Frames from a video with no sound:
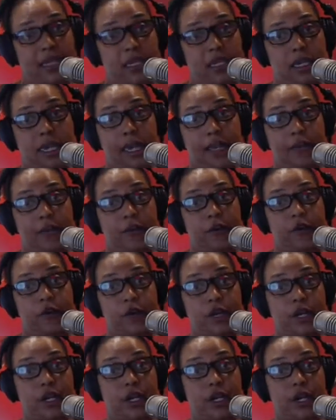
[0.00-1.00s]
You can't go to
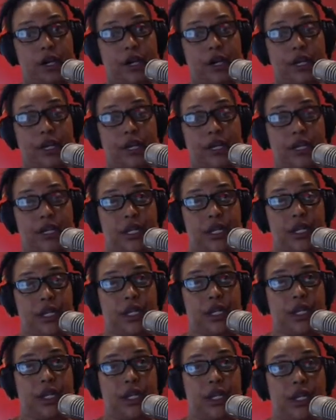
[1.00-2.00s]
work on
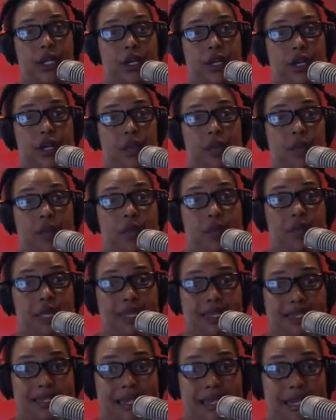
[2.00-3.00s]

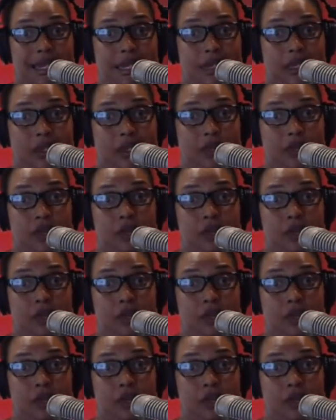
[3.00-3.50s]
Monday,